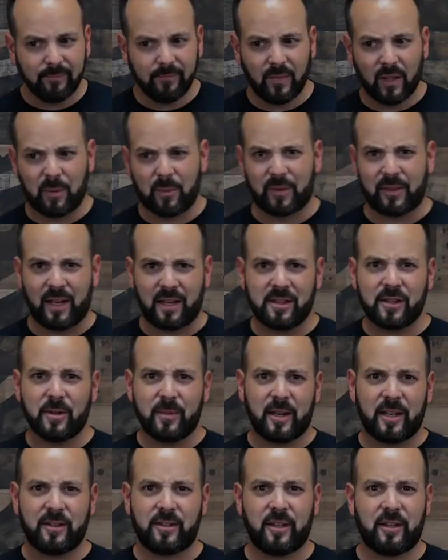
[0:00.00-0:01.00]
But that's the
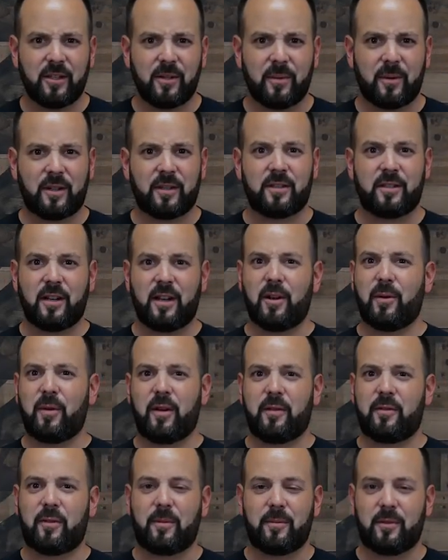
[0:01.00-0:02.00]
main thing you want to stay away
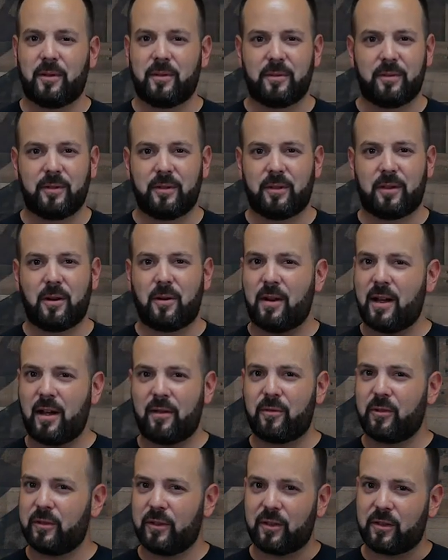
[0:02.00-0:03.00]
from. Don't, don't have
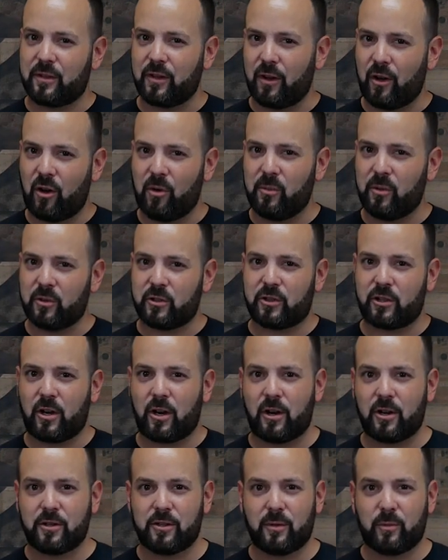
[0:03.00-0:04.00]
one that's almost
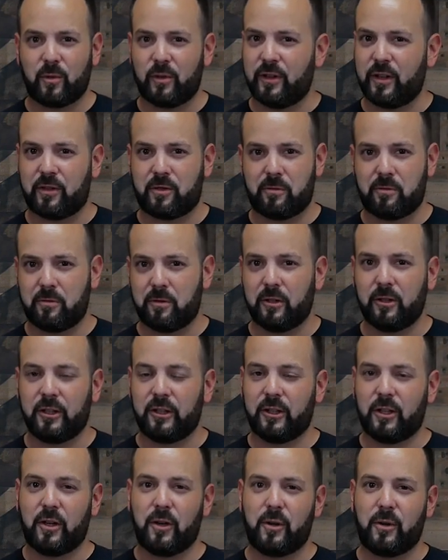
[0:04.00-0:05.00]
charged and one that's really
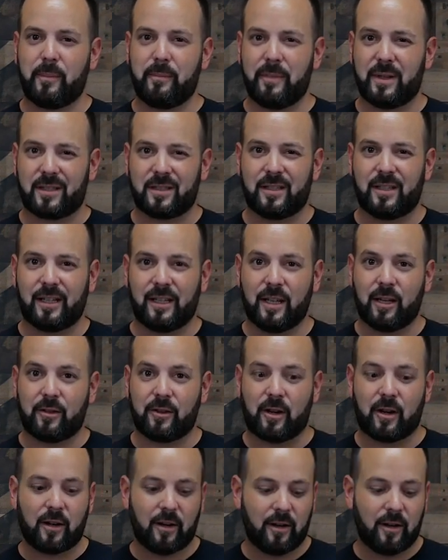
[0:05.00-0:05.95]
low mixed together.